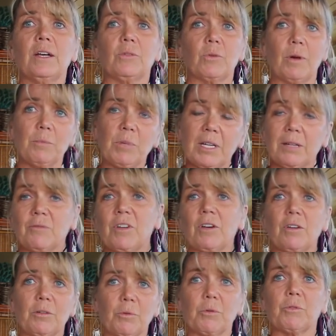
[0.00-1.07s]
So I'm being
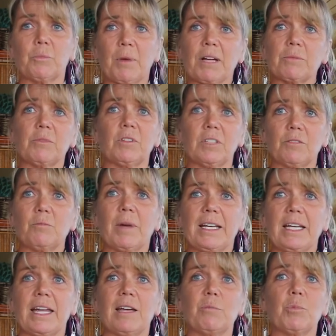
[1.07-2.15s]
very respectful of my
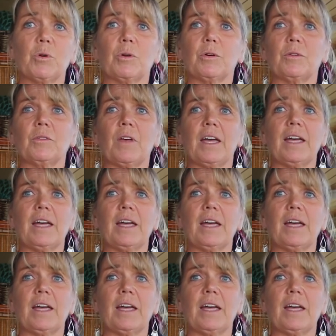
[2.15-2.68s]
neighbors.